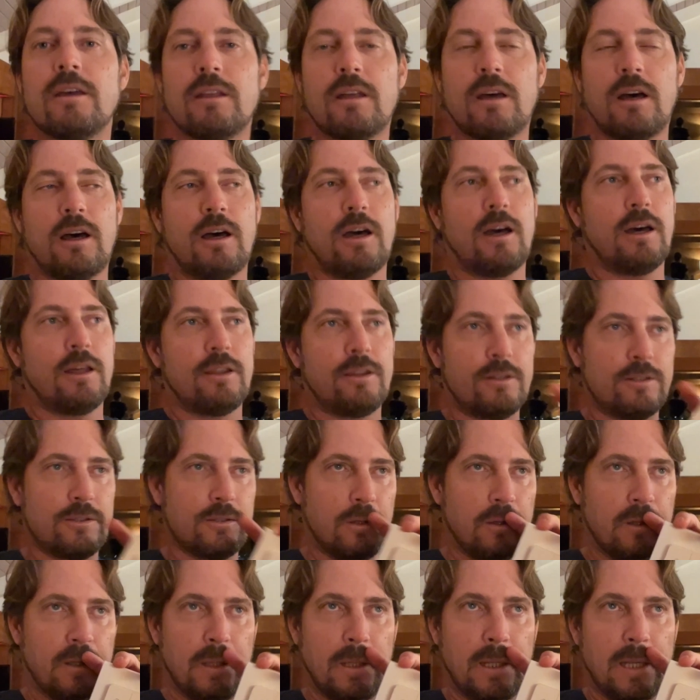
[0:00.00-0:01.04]
There's
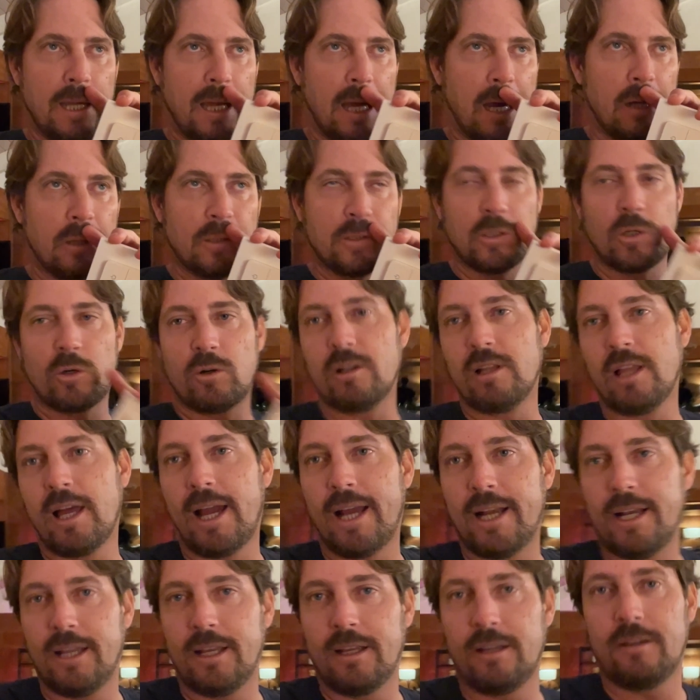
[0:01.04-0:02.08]
only outdoor
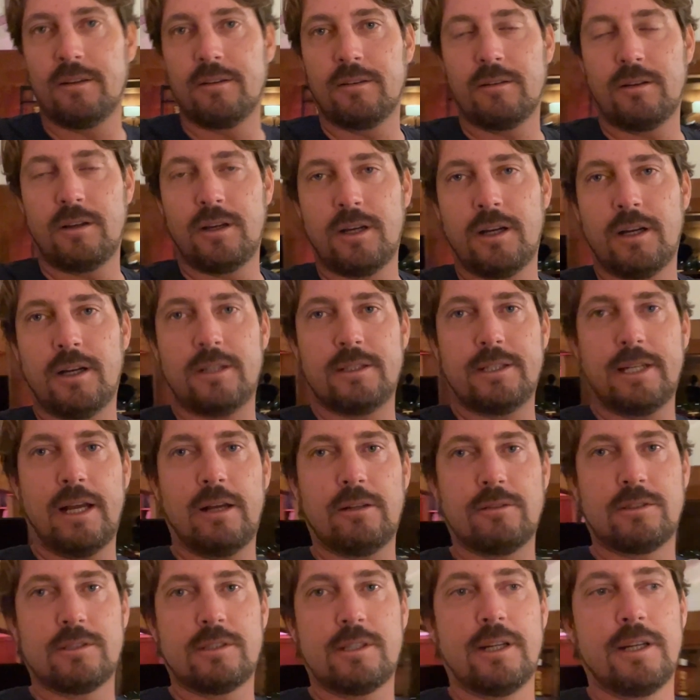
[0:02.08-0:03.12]
lighting
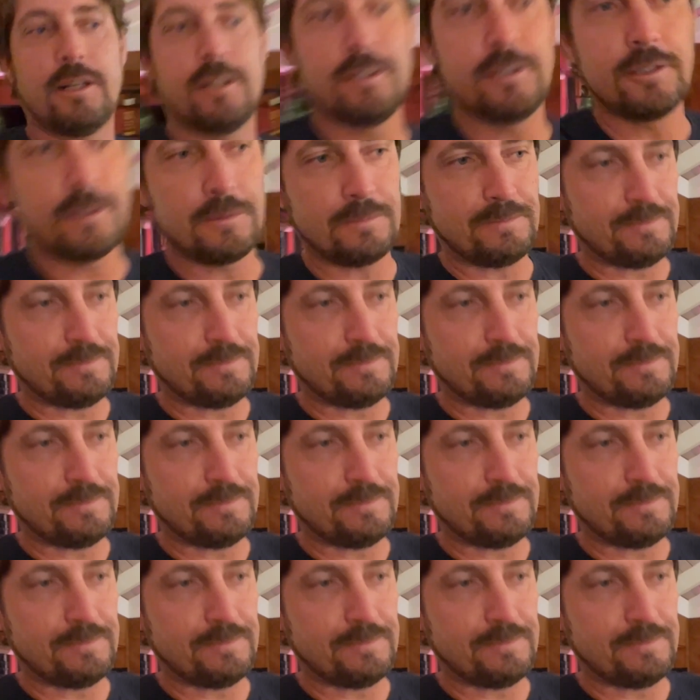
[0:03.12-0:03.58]
downstairs,